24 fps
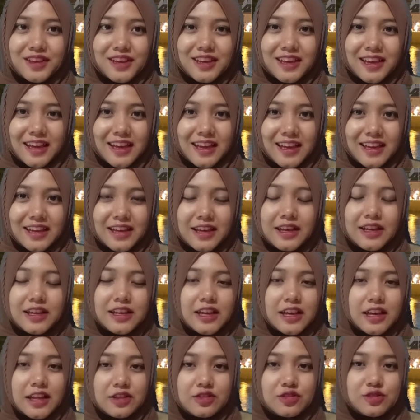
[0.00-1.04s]
Okay,
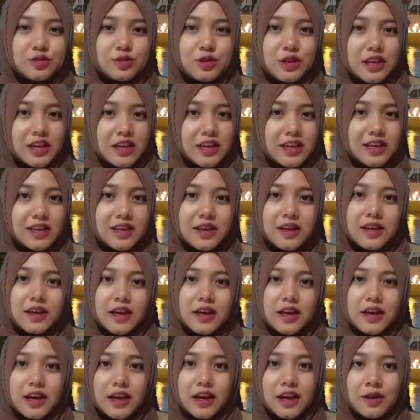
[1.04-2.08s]
and today
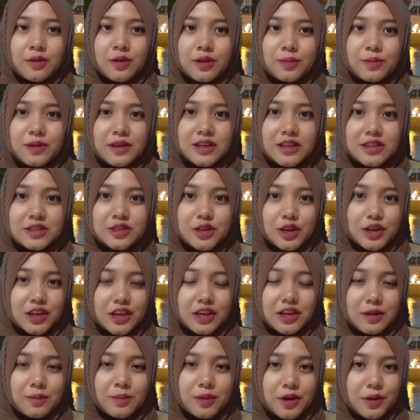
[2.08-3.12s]
I will be
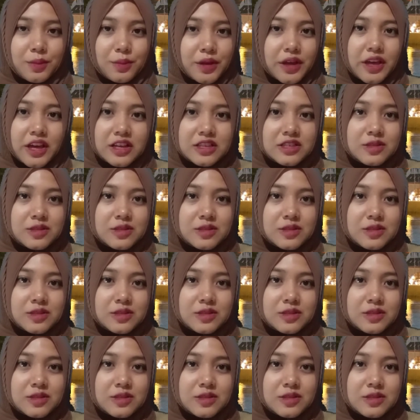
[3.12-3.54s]
talking about my